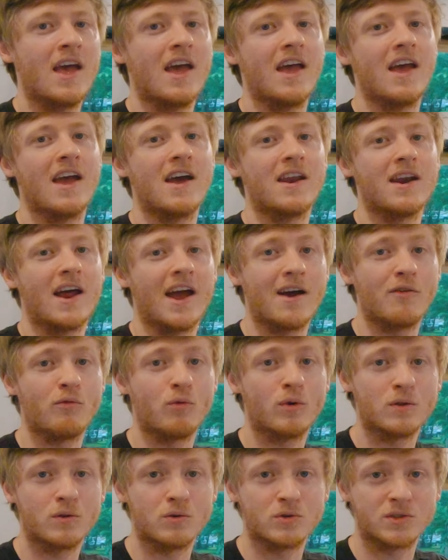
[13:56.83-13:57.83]
And I have
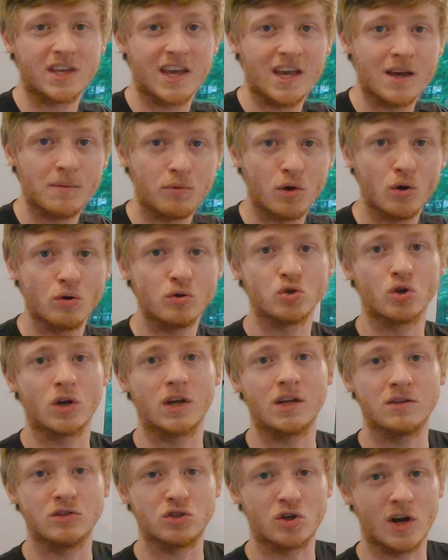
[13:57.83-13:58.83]
one of those Camco
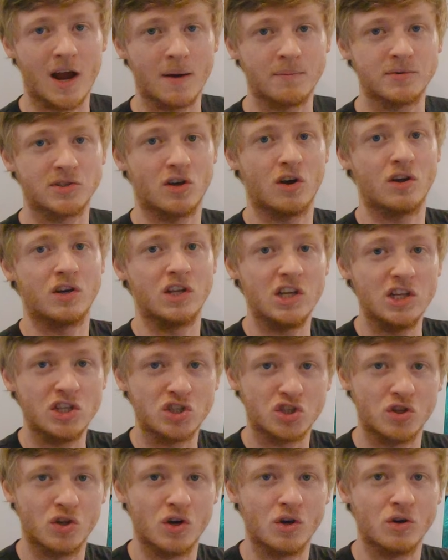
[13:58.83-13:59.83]
drain traps on
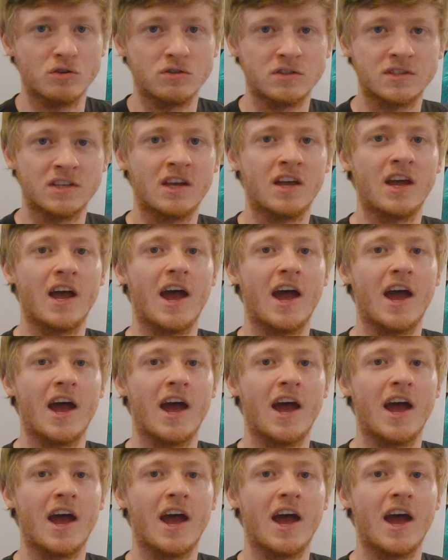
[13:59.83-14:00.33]
each of those,